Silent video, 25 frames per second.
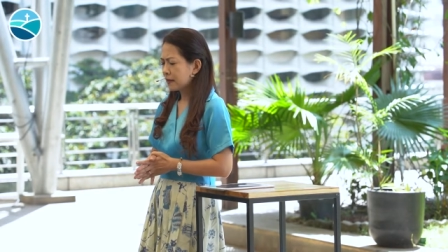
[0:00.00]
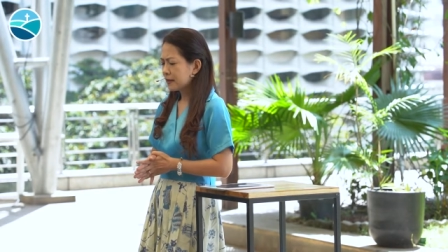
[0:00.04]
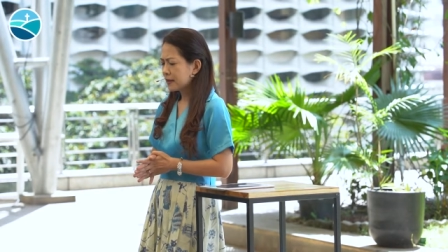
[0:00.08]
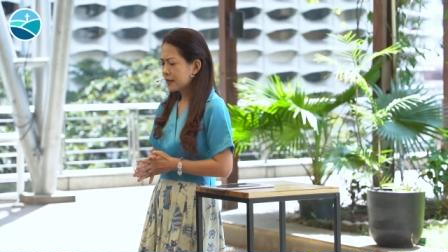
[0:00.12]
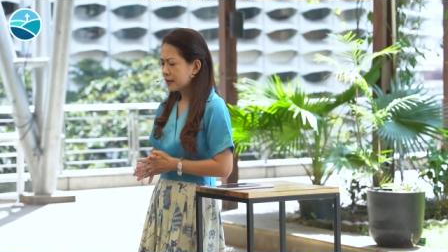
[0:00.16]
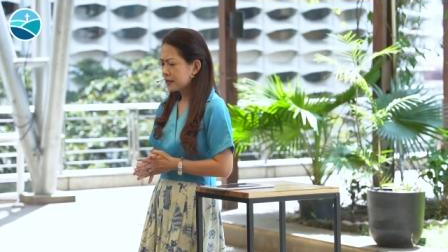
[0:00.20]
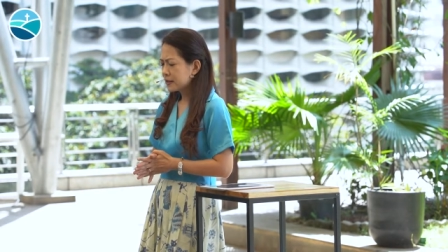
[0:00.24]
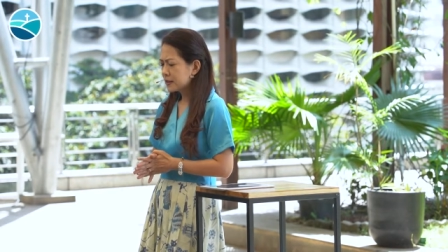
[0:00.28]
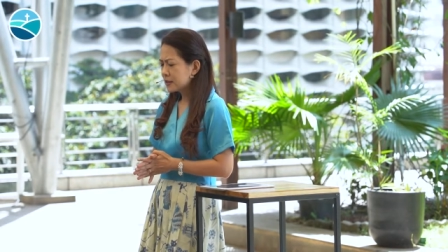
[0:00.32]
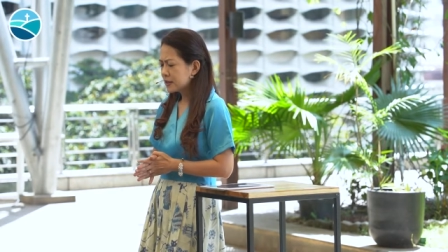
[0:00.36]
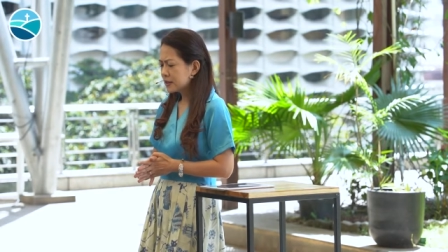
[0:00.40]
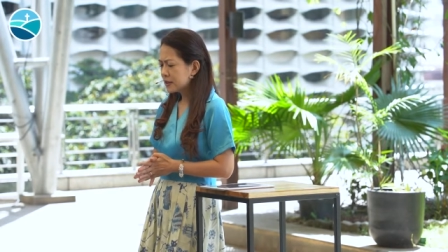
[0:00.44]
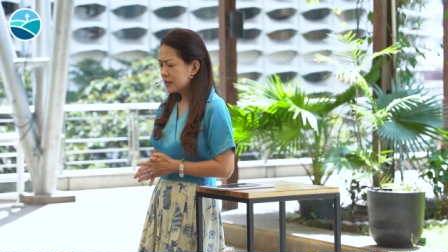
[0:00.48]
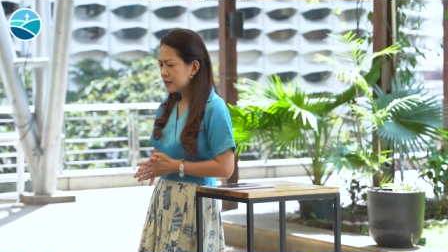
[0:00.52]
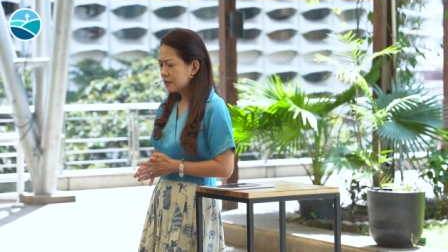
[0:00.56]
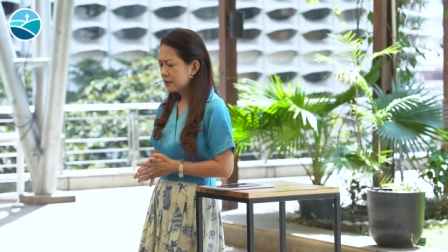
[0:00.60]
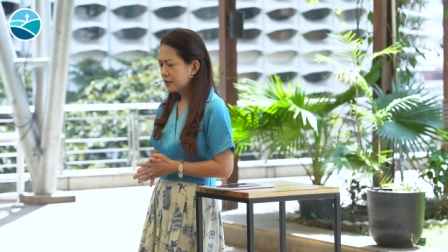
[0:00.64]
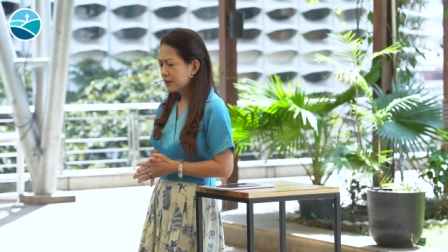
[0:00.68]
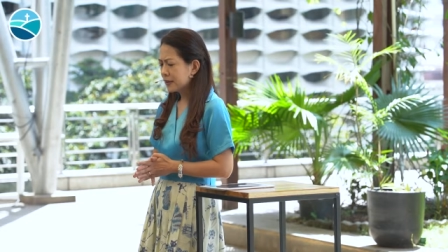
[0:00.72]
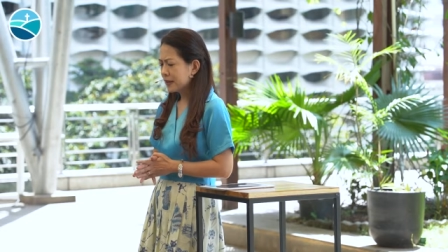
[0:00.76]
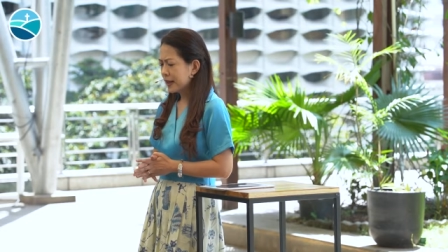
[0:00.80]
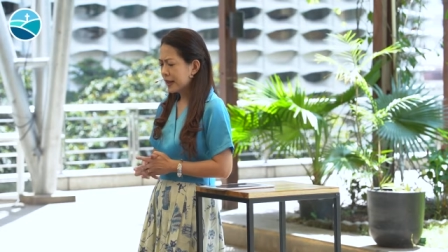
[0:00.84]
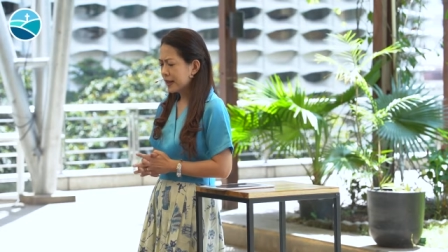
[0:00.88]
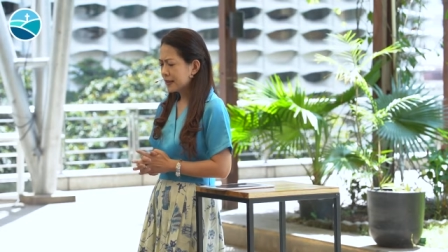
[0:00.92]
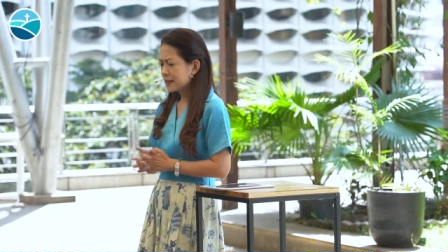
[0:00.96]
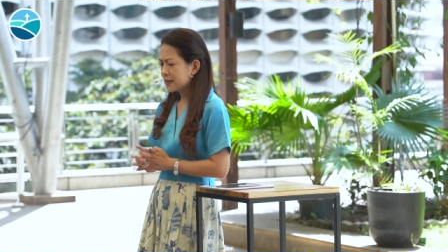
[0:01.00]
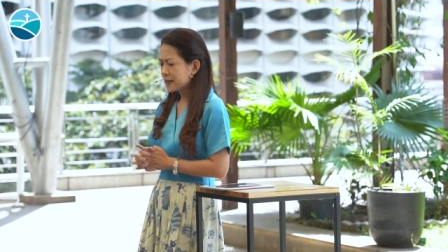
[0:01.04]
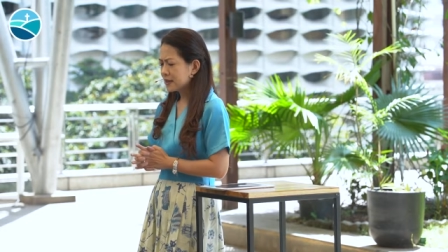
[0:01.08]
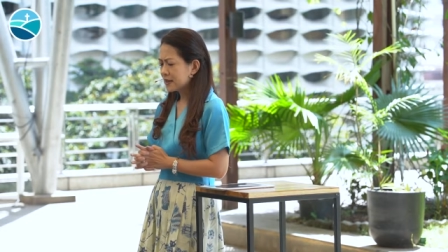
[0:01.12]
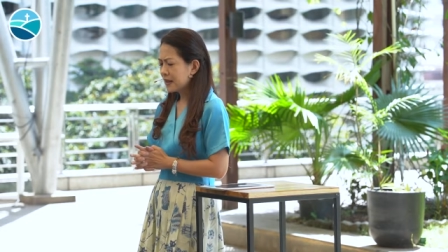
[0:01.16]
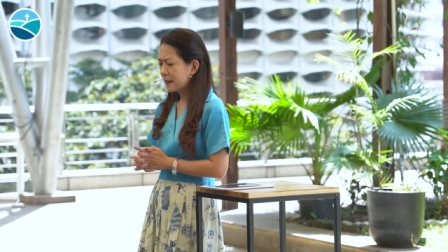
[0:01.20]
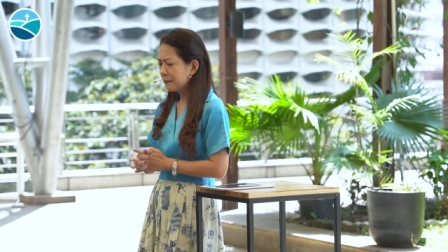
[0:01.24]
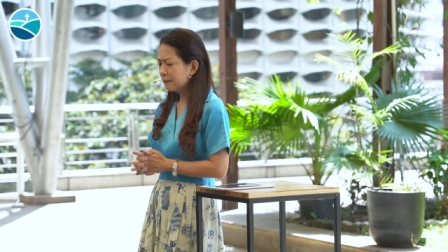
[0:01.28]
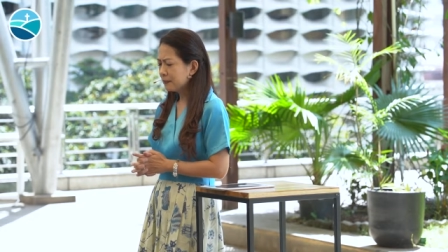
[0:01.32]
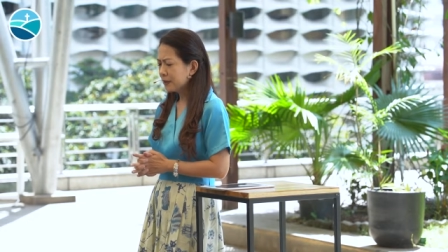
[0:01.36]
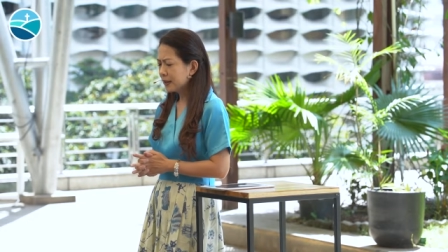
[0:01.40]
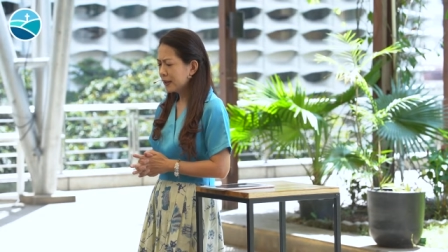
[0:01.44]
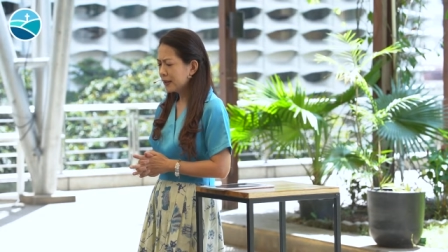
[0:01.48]
consider that
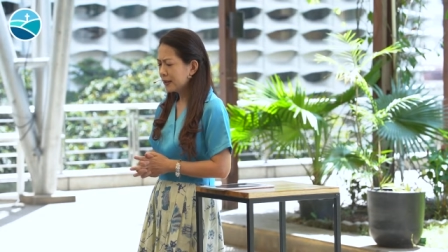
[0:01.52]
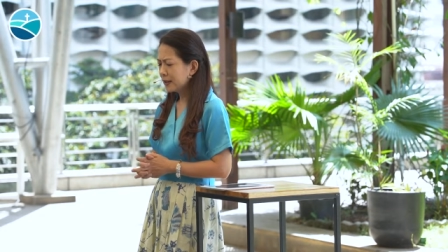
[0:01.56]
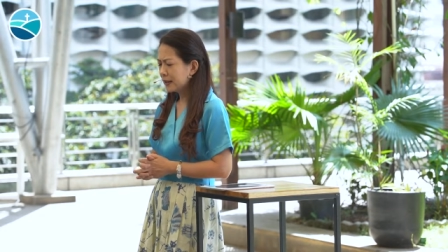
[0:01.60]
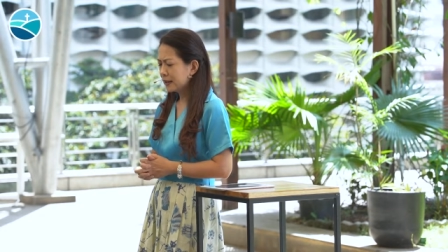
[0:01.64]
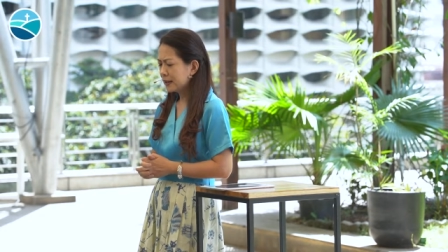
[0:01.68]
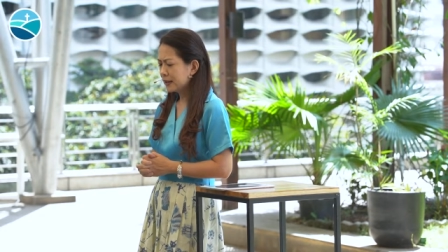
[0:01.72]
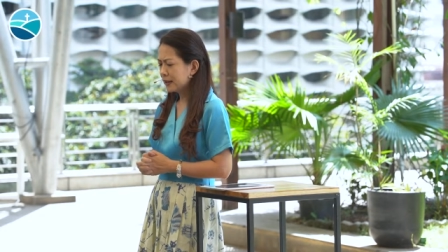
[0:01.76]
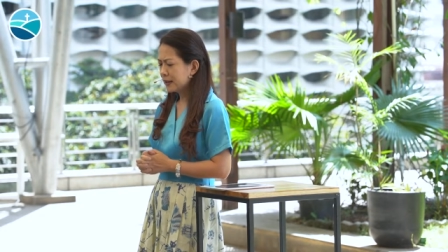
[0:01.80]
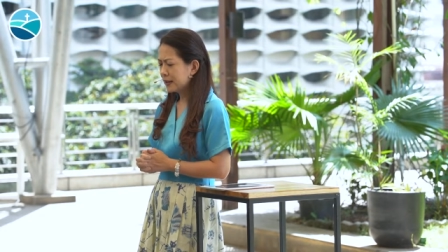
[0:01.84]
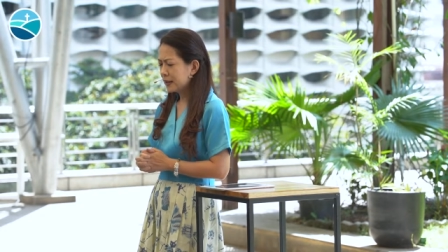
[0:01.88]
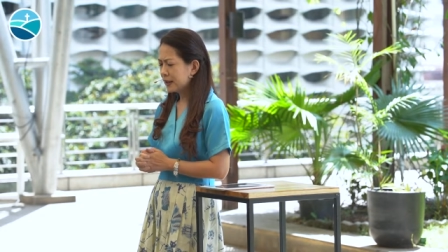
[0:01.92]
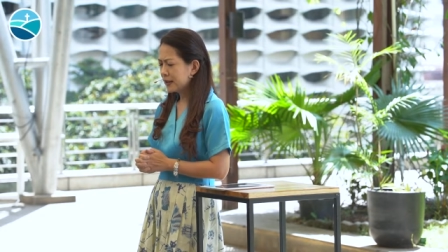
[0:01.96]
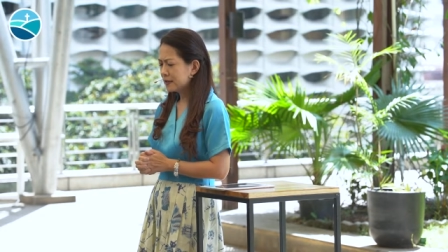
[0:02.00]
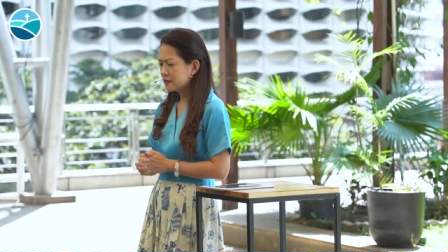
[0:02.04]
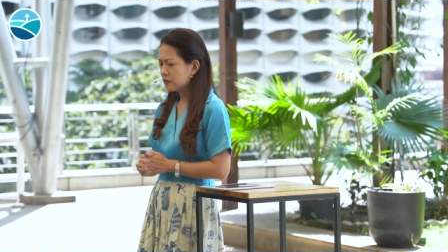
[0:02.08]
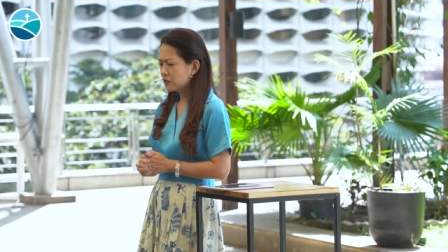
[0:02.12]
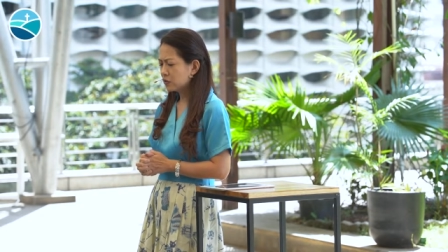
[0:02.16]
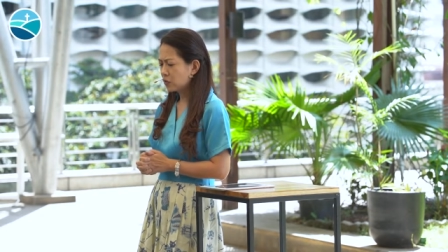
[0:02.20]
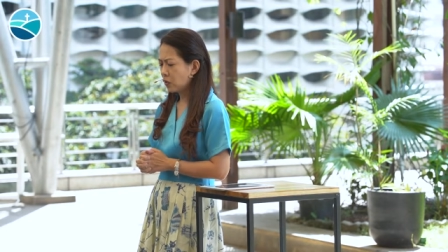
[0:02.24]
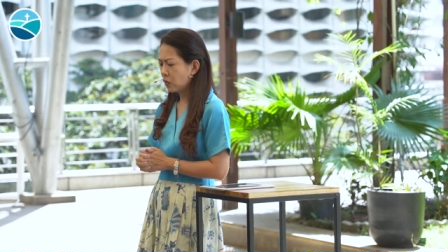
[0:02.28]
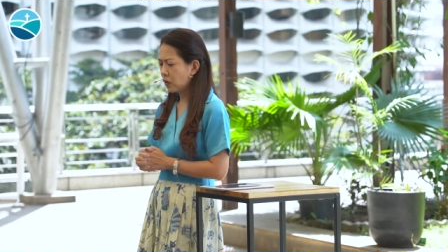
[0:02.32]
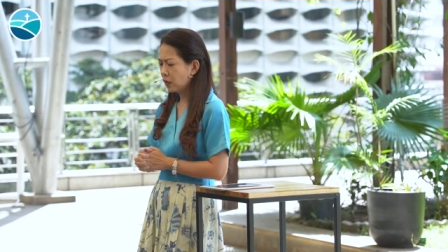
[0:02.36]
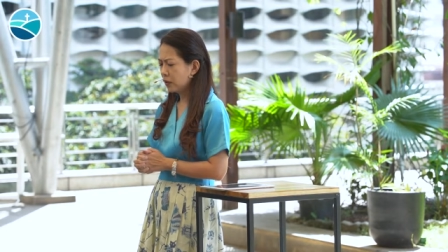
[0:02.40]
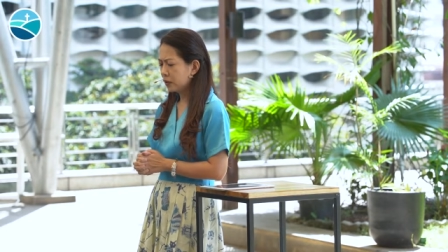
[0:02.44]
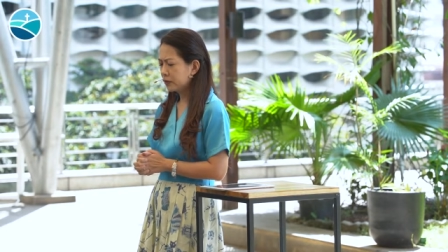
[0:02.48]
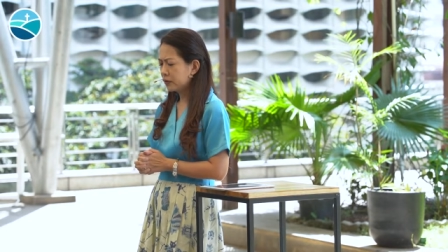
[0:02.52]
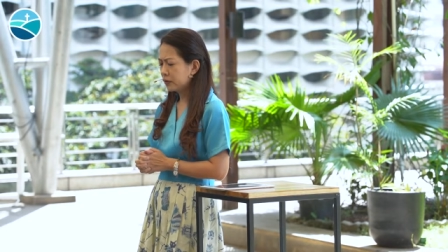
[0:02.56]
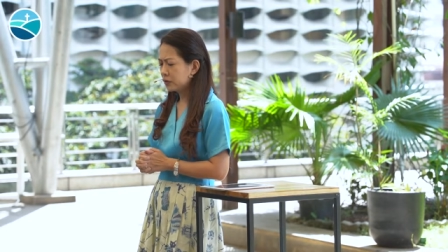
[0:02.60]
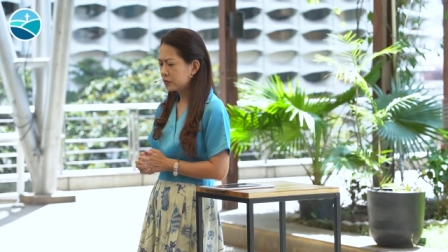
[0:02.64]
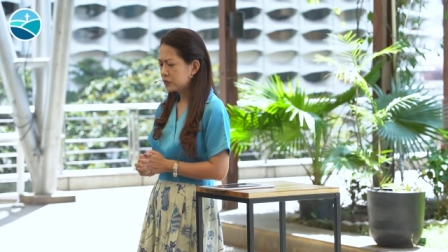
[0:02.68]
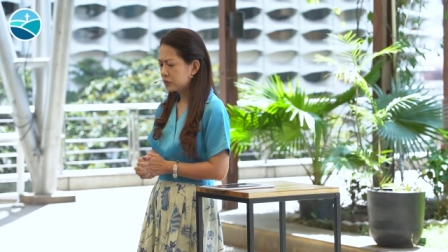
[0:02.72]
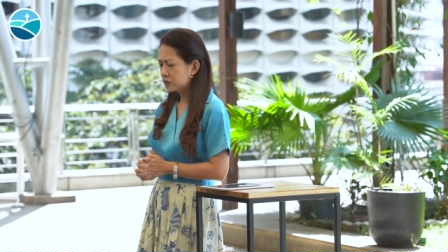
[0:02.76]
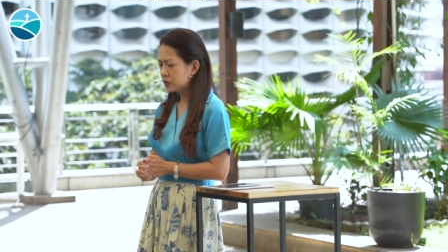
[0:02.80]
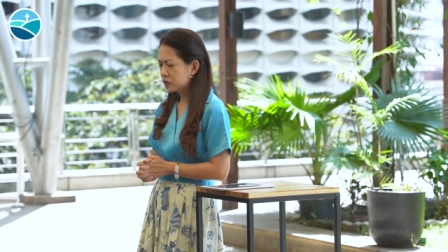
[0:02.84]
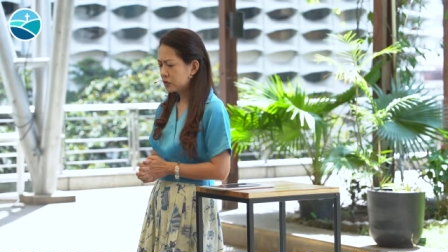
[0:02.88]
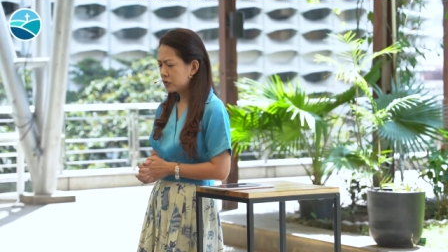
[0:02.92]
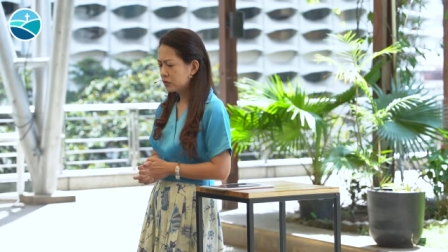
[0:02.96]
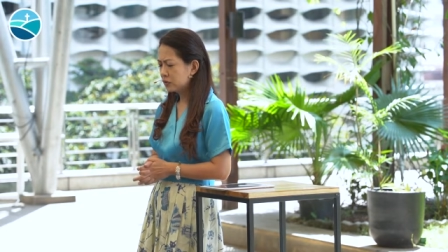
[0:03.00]
something that he needs to hold
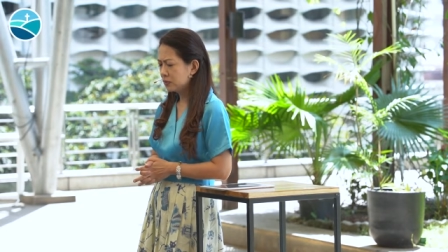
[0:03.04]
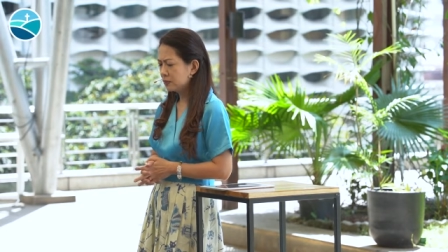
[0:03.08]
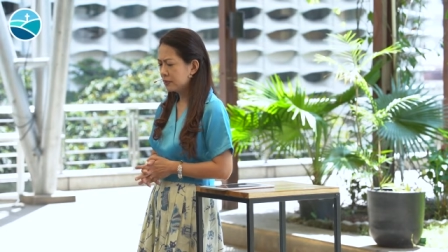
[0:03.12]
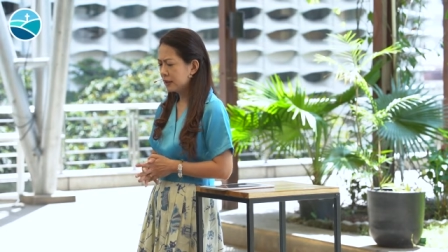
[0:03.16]
on to.